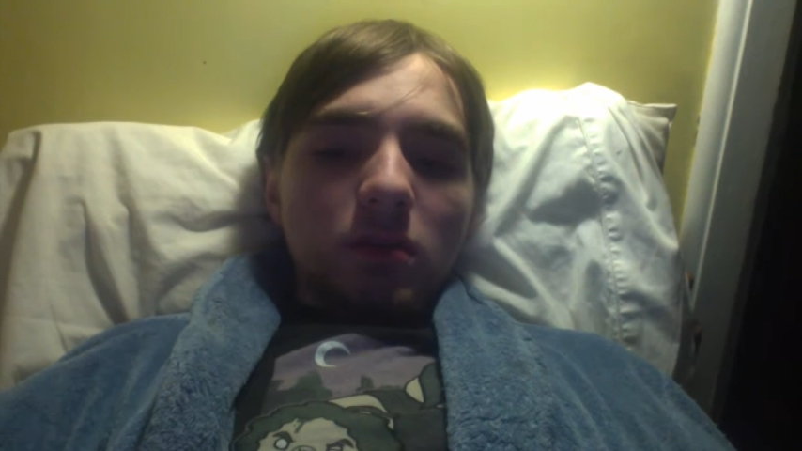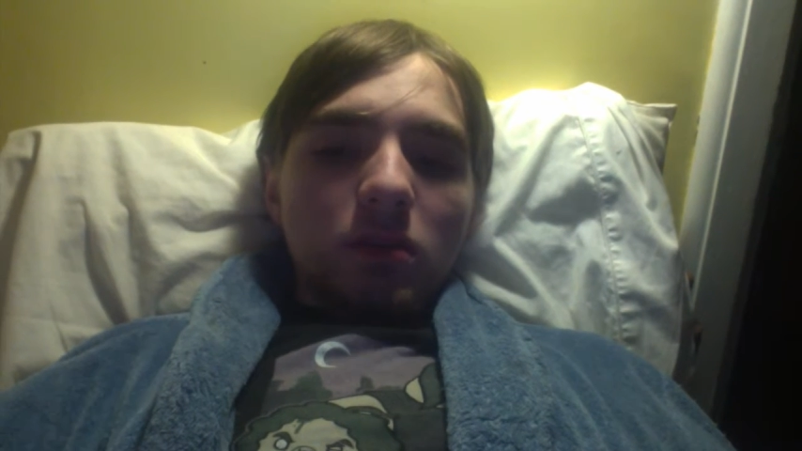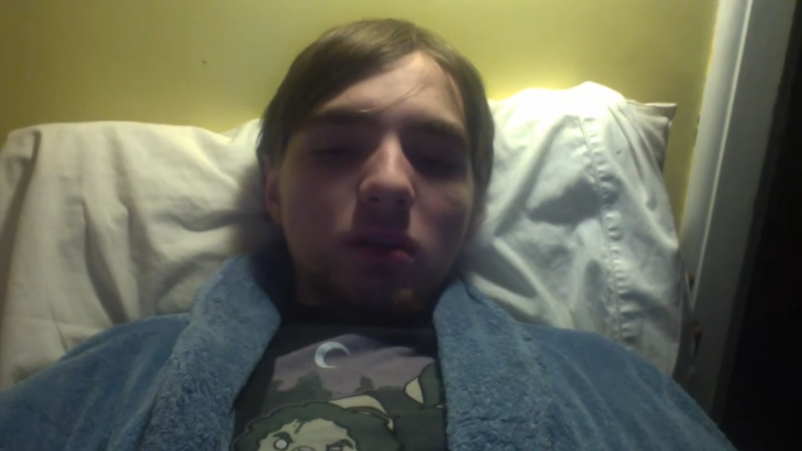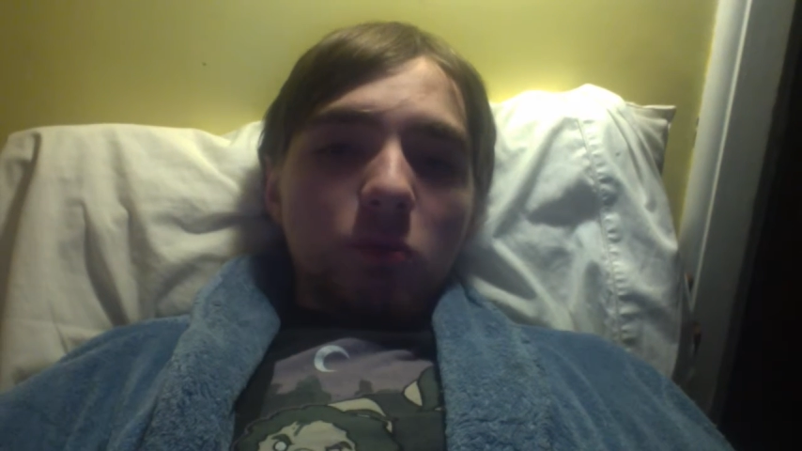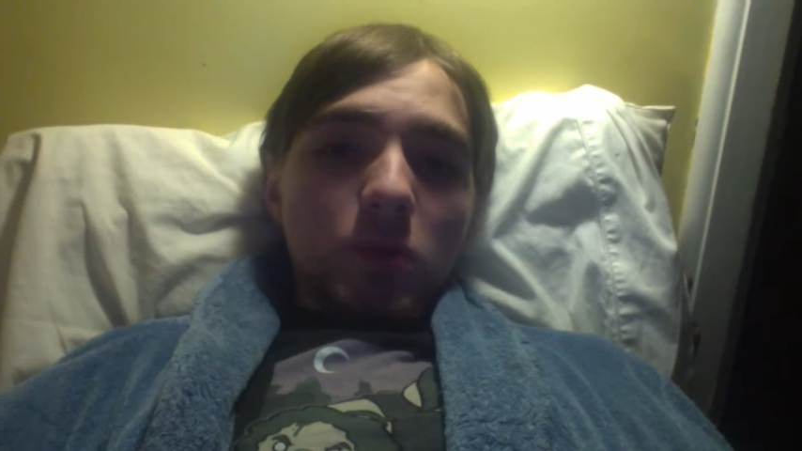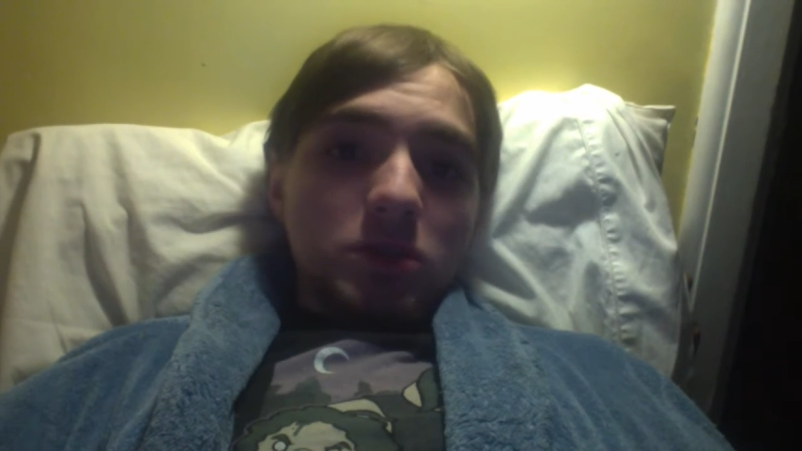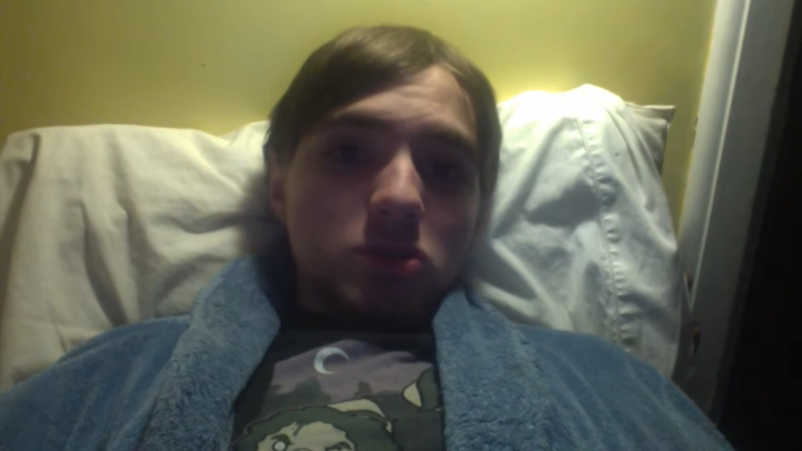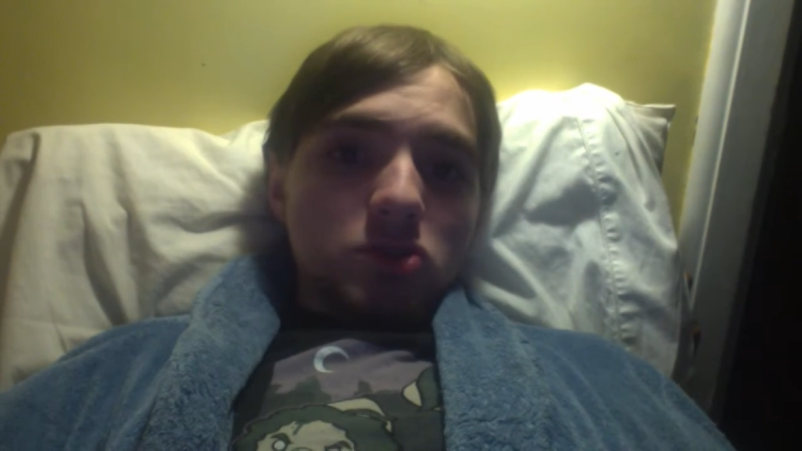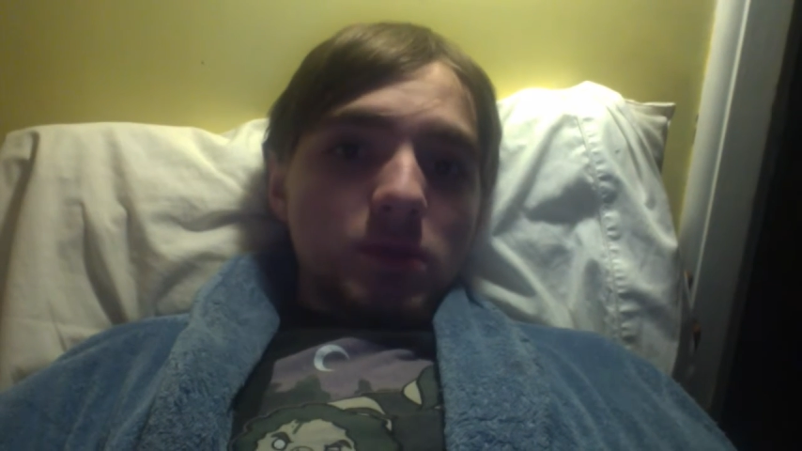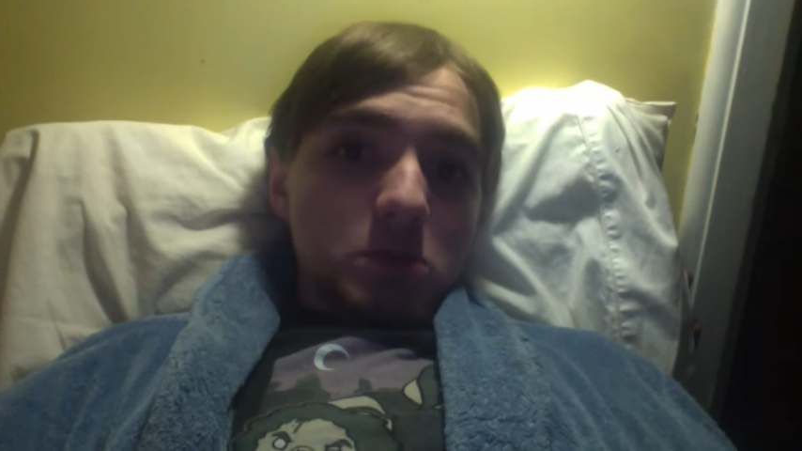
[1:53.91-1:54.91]
The
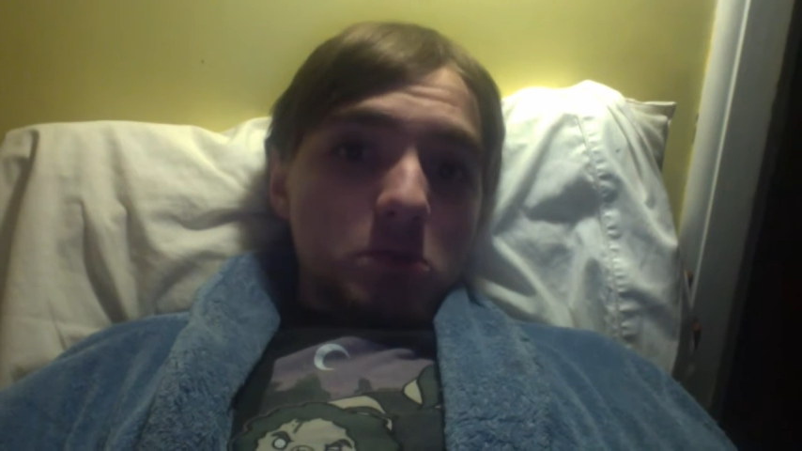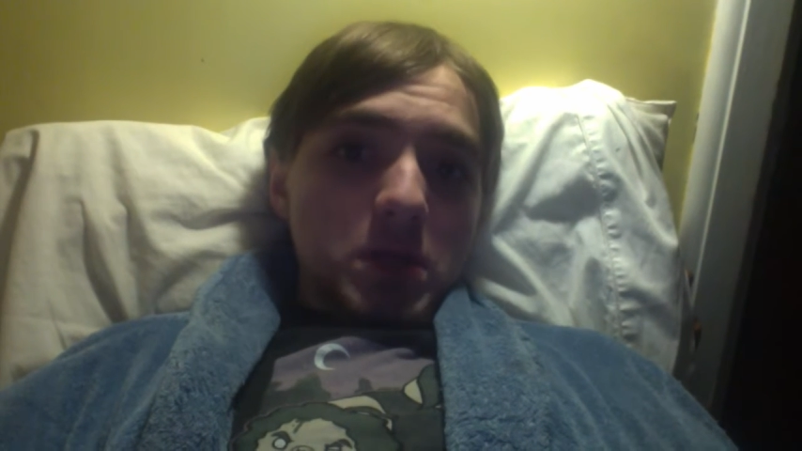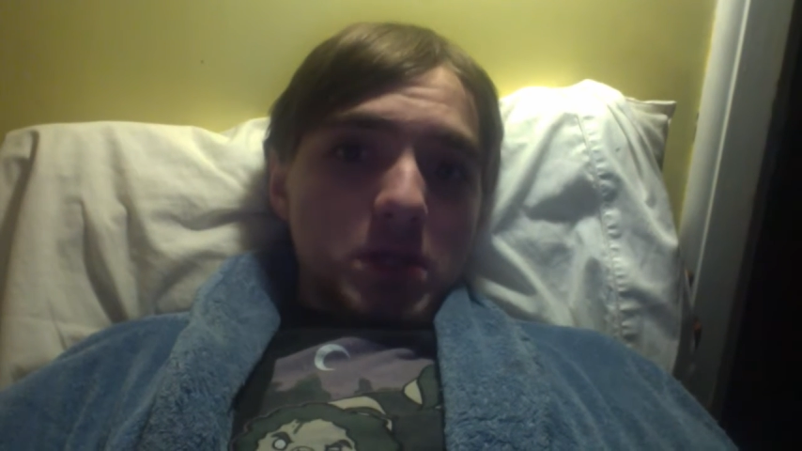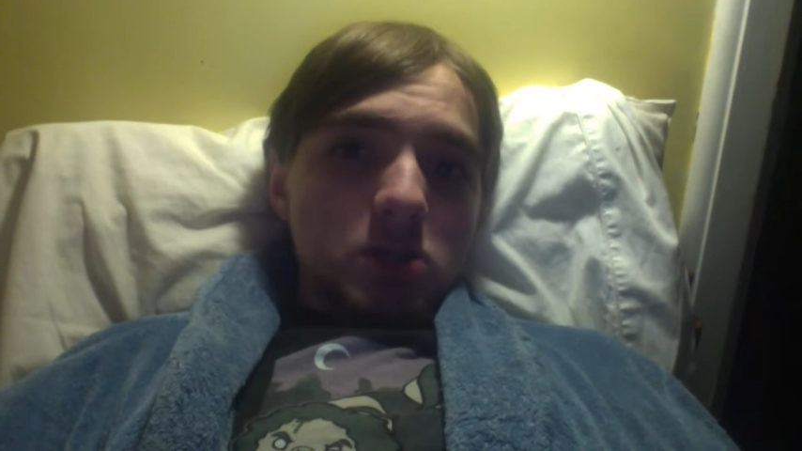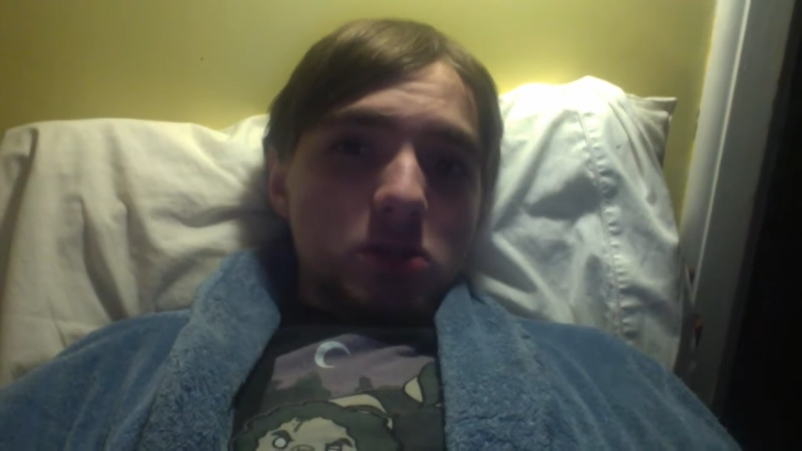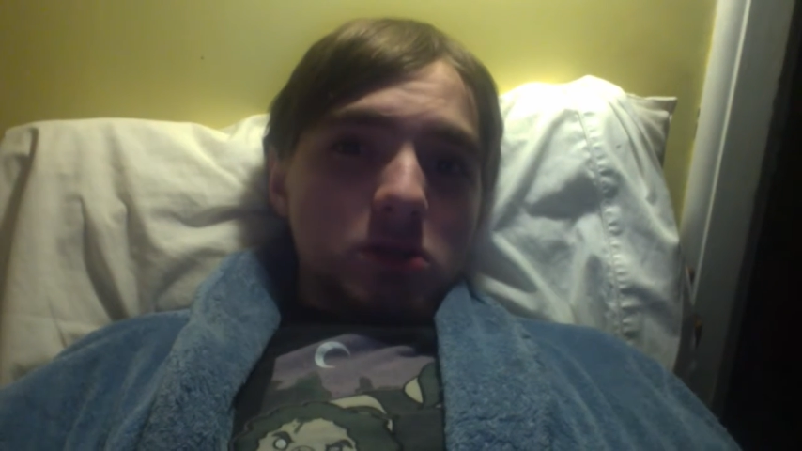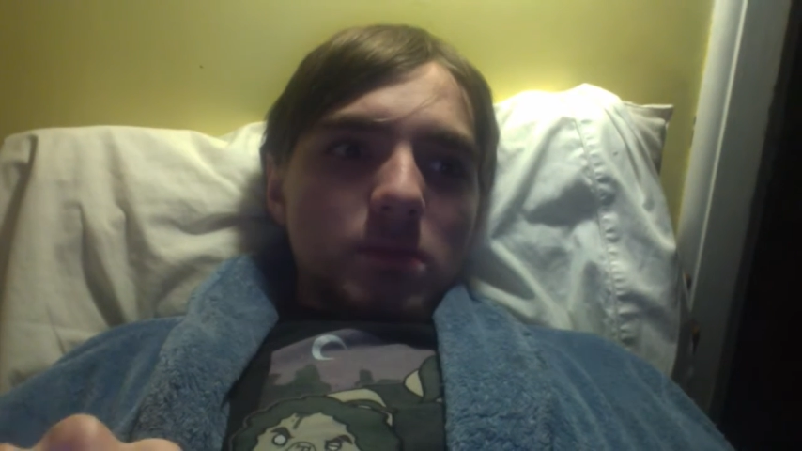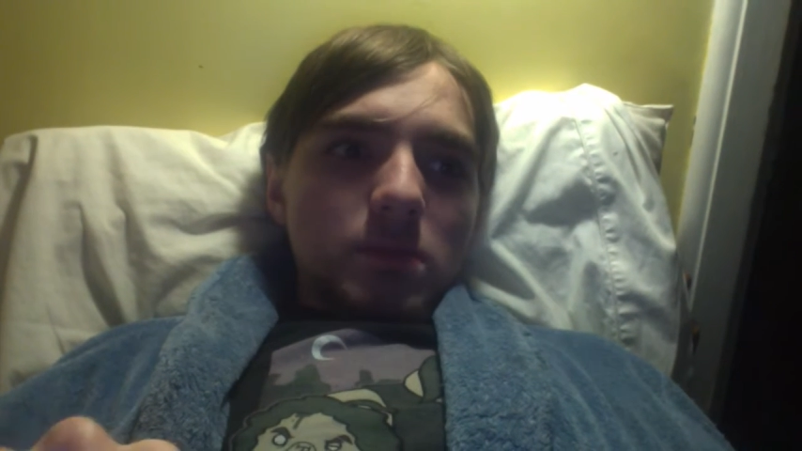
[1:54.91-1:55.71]
original Blair Witch,